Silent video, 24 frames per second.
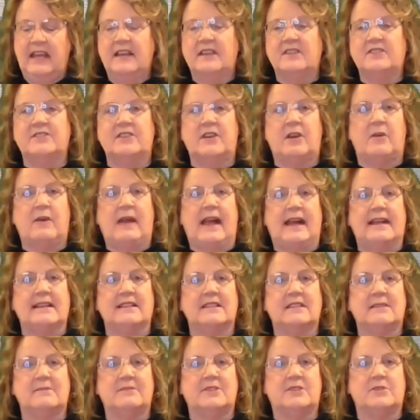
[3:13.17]
So ask
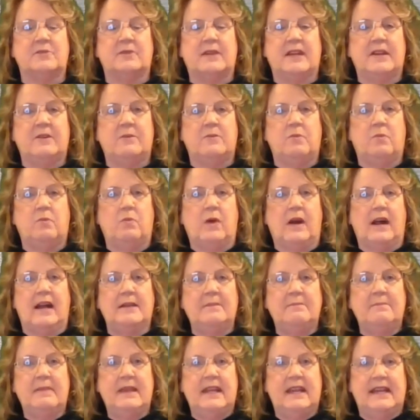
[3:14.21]
them to read
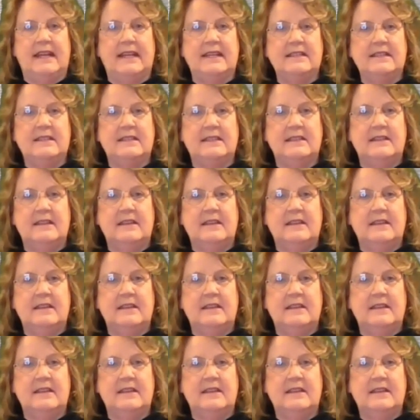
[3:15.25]
1 minute,